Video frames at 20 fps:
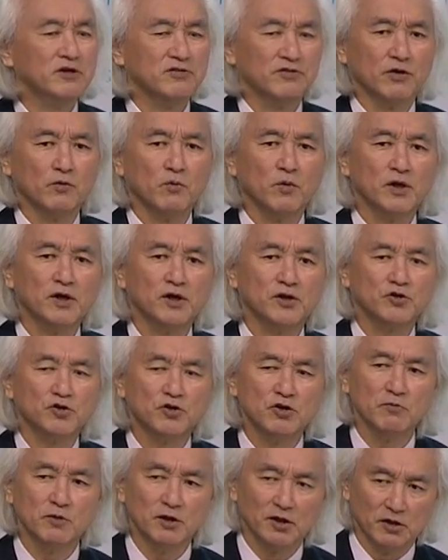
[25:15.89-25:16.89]
the word
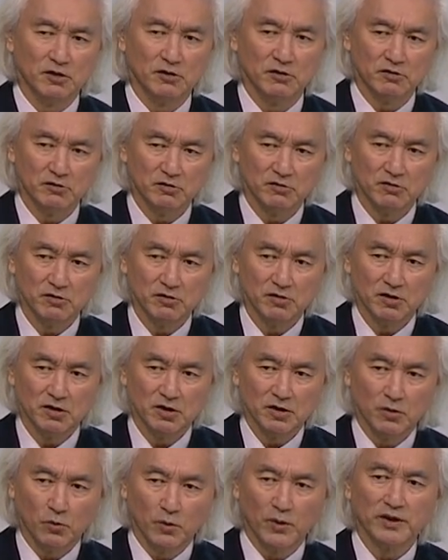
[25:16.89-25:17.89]
tumor
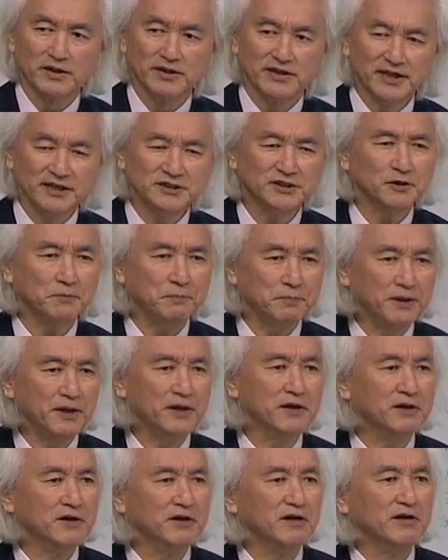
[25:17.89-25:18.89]
will
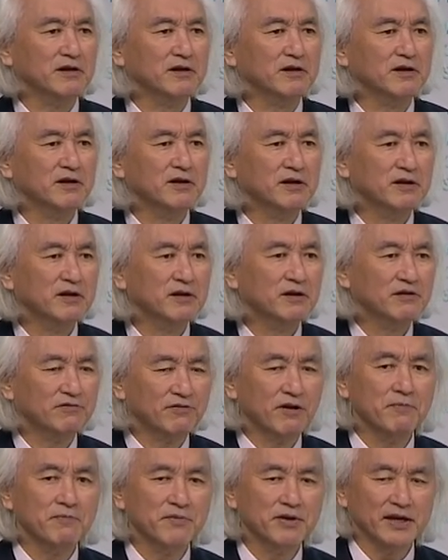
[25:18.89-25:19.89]
disappear
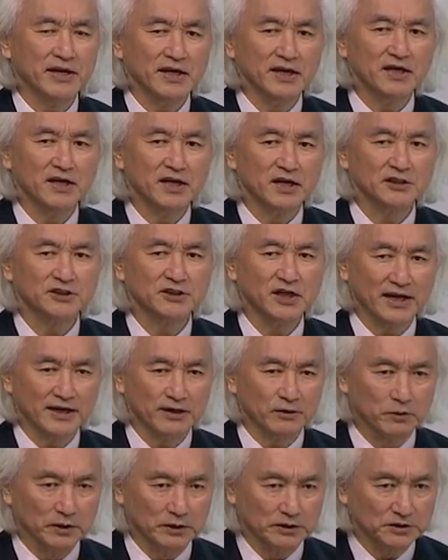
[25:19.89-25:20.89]
from the English
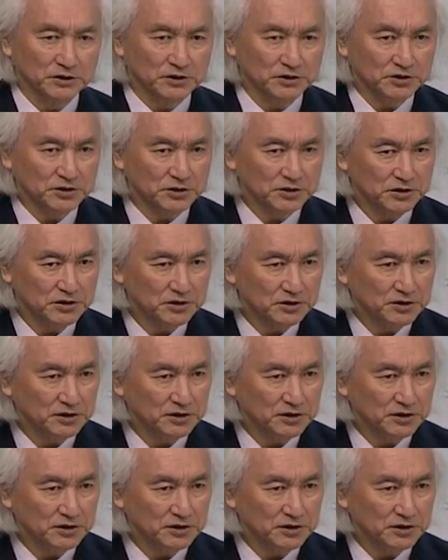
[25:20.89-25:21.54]
language.